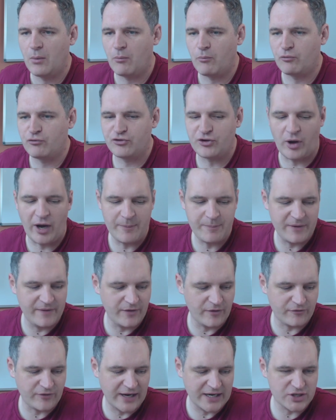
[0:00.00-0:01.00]
type in the
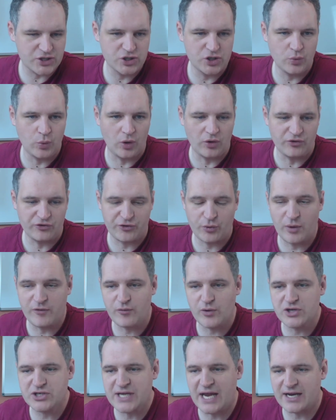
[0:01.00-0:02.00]
fraction you want. So if
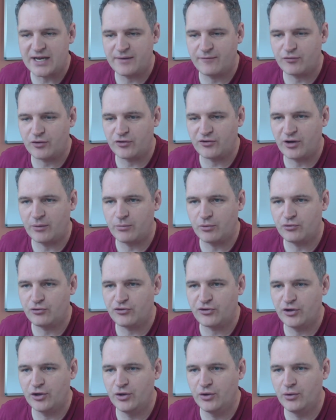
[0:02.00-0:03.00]
we're checking, for example,
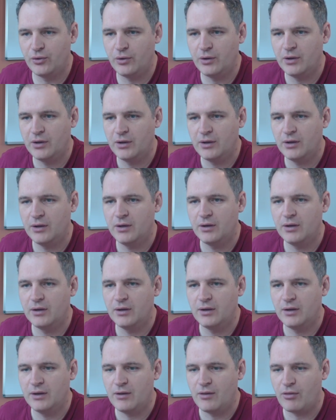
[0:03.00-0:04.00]

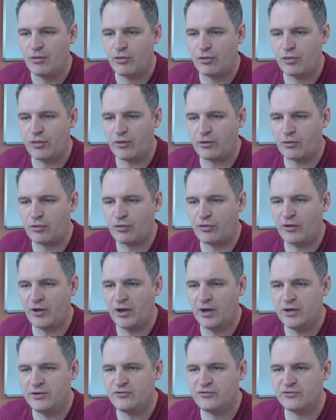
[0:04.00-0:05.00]

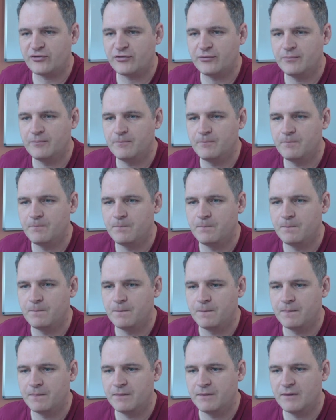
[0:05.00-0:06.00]
2/3
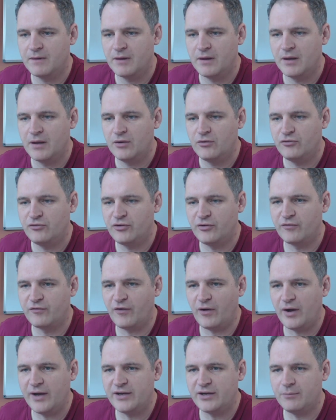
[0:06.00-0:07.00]

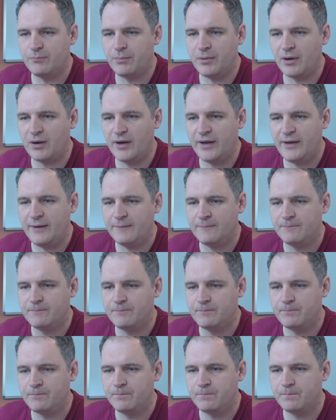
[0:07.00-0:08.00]
divided by
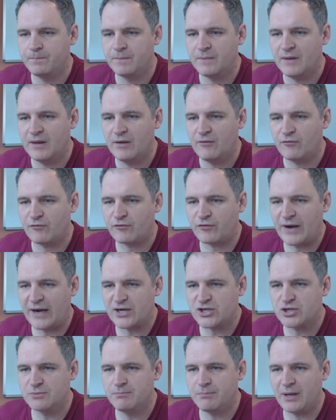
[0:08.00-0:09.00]

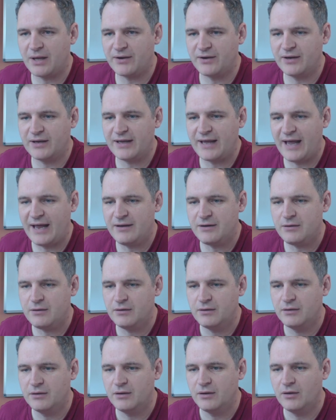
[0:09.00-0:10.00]
fraction button again,
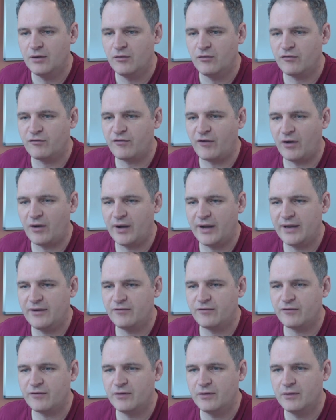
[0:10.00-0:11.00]

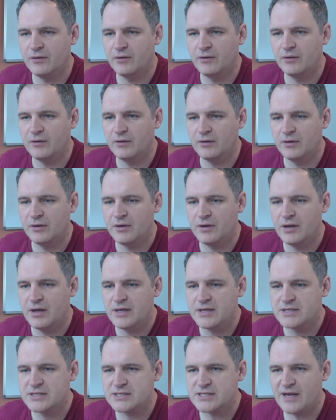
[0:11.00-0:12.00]

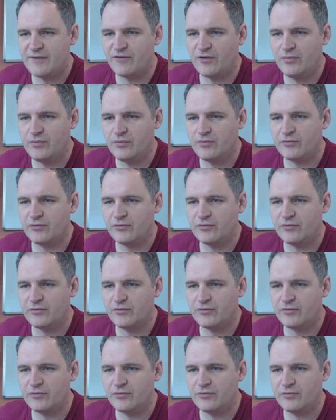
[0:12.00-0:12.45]
5/7,